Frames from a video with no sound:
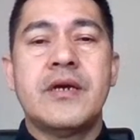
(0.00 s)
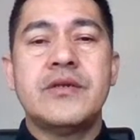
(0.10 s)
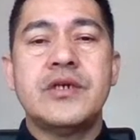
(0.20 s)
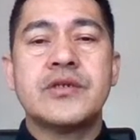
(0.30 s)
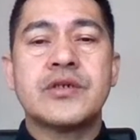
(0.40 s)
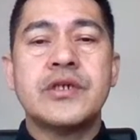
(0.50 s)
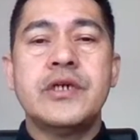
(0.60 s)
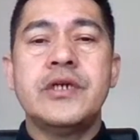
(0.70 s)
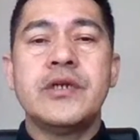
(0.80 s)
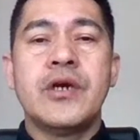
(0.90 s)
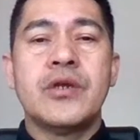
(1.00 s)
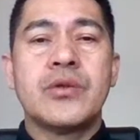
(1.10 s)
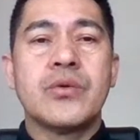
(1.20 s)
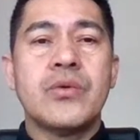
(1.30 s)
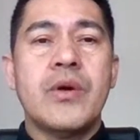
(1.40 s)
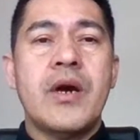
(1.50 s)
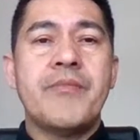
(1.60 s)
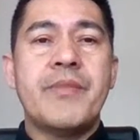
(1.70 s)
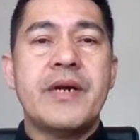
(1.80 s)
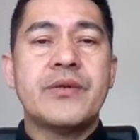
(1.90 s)
they turn to a
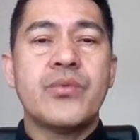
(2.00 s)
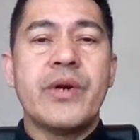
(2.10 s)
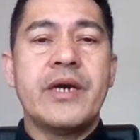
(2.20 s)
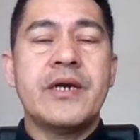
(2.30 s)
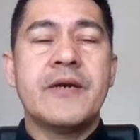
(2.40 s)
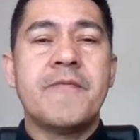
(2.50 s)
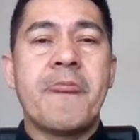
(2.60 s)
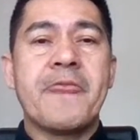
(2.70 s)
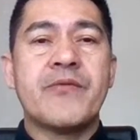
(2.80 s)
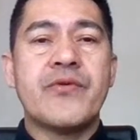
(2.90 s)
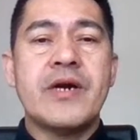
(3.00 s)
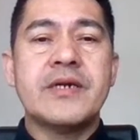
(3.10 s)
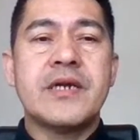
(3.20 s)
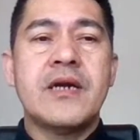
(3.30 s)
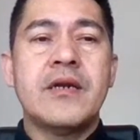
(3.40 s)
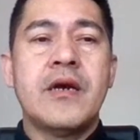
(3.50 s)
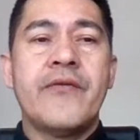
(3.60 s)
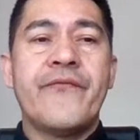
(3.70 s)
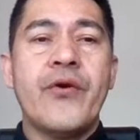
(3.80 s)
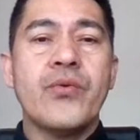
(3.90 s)
better way rather than
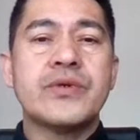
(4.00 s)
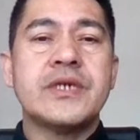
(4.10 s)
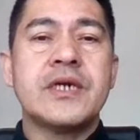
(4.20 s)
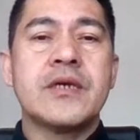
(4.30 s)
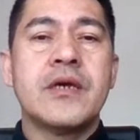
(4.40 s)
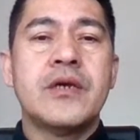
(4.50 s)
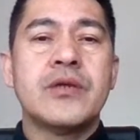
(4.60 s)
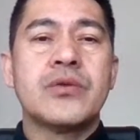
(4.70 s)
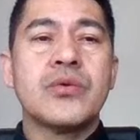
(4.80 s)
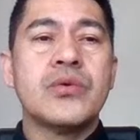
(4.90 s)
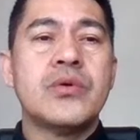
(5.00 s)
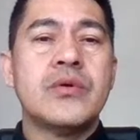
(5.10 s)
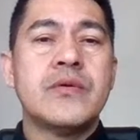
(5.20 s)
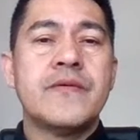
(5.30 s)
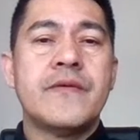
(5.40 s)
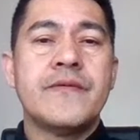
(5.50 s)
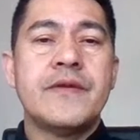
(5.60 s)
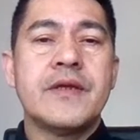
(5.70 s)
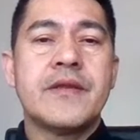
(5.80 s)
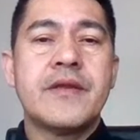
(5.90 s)
focusing to
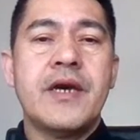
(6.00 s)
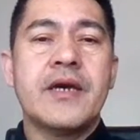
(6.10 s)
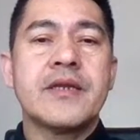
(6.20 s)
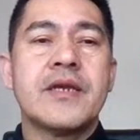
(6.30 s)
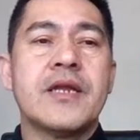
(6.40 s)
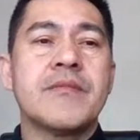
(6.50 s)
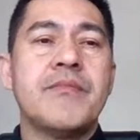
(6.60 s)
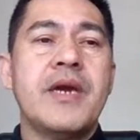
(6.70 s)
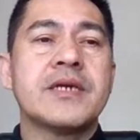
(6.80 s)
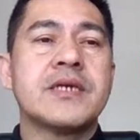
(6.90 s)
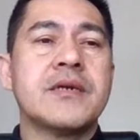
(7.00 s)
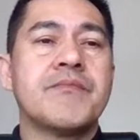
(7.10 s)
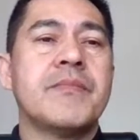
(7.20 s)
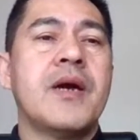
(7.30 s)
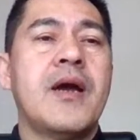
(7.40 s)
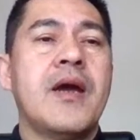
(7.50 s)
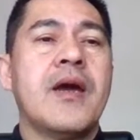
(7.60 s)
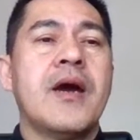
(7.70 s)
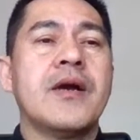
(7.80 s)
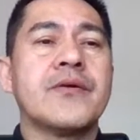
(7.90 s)
the thing that makes him
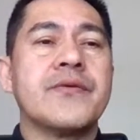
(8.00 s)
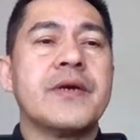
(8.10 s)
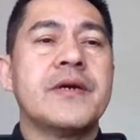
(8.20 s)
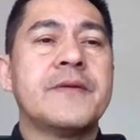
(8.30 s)
angry.